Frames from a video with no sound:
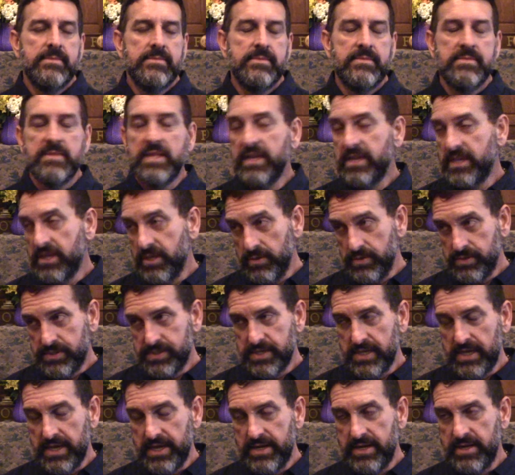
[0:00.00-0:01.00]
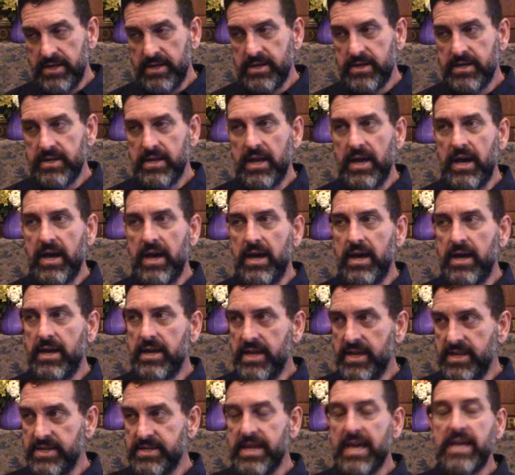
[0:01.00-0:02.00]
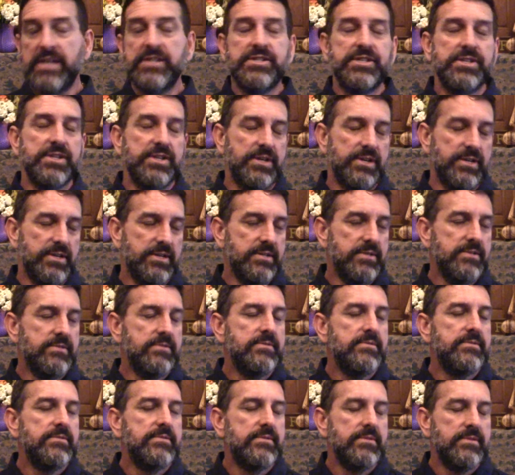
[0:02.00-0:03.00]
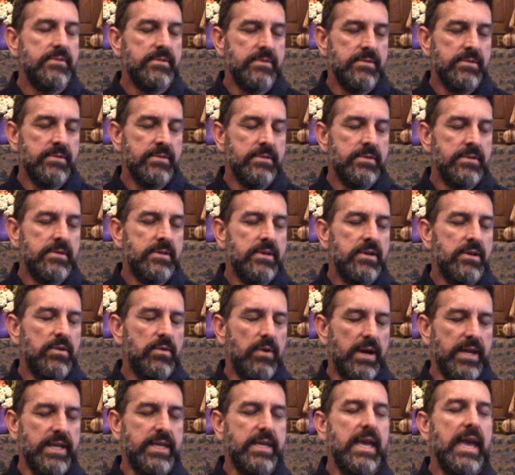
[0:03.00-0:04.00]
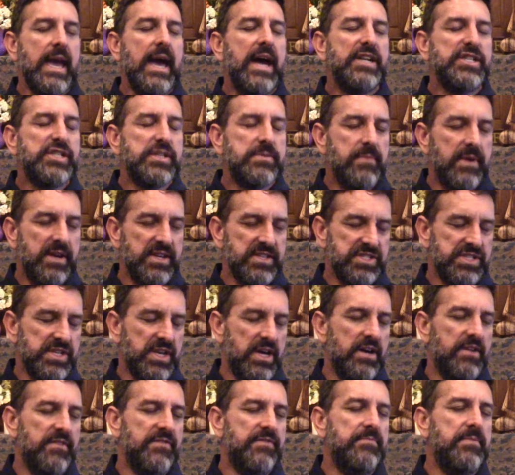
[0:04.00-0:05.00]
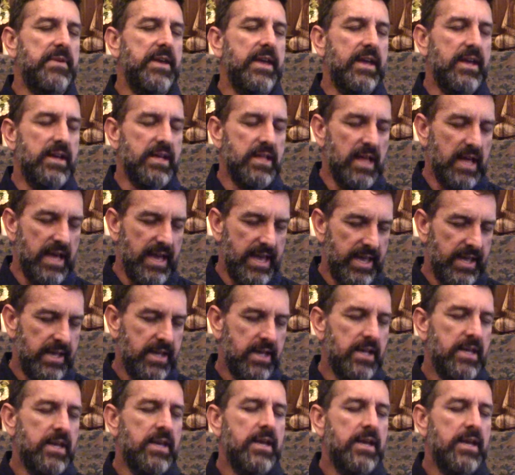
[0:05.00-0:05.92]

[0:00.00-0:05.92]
like you said, intentional, or I catch myself being like